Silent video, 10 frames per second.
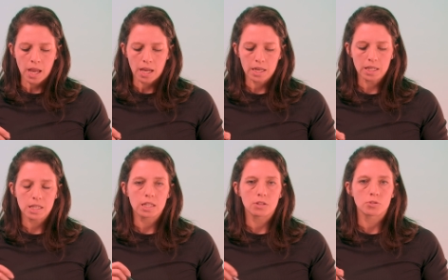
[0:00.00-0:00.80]
and it
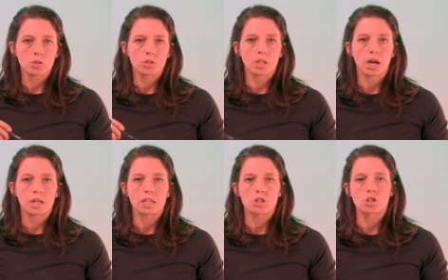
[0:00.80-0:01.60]
can give you a lot
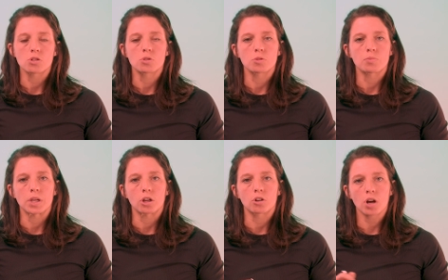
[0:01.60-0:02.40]
of issues with
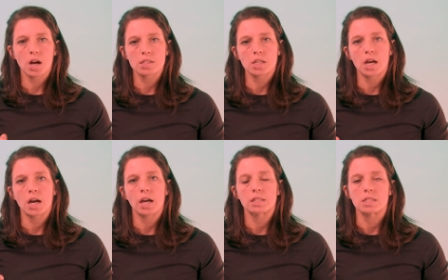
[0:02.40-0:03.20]
being
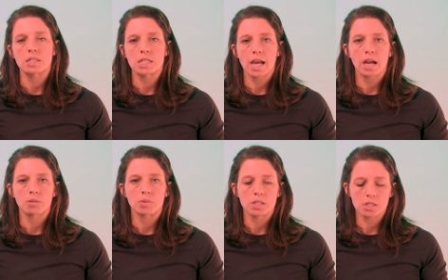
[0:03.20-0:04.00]
cross-eyed,
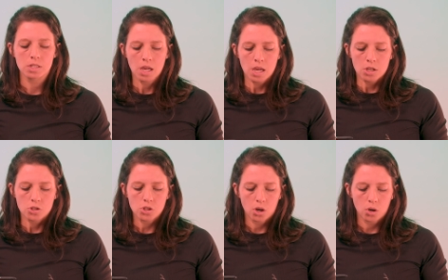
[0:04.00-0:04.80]
nystagmus.
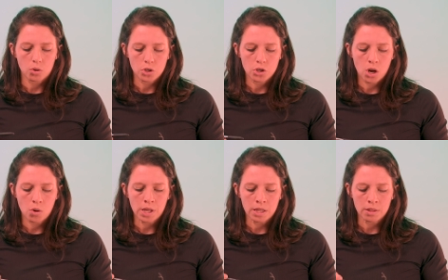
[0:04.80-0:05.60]
So
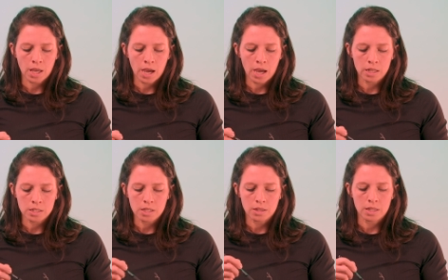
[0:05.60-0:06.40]
knowing
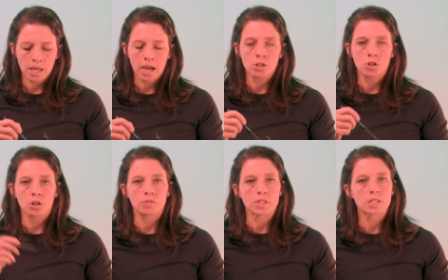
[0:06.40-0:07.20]
that that
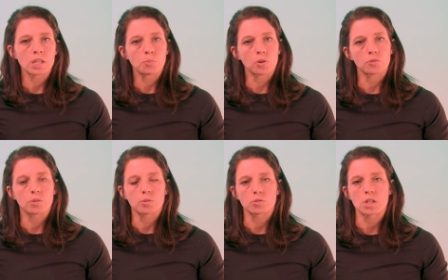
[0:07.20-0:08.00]
nerve is separate
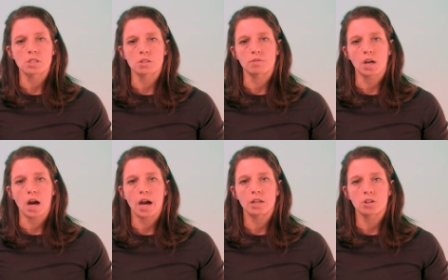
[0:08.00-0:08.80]
from the rest of the
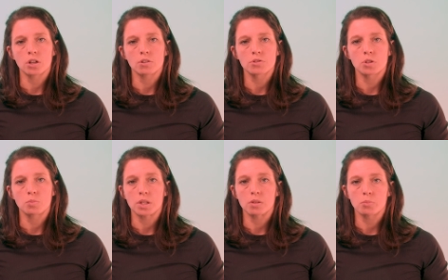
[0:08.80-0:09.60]
eye nerves could
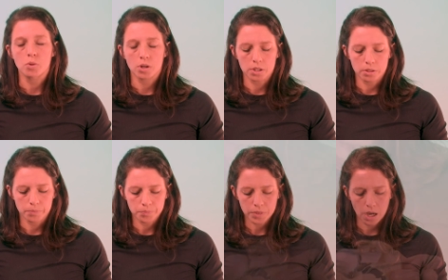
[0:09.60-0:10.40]
be
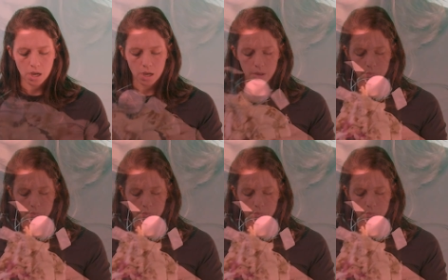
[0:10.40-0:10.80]
important. And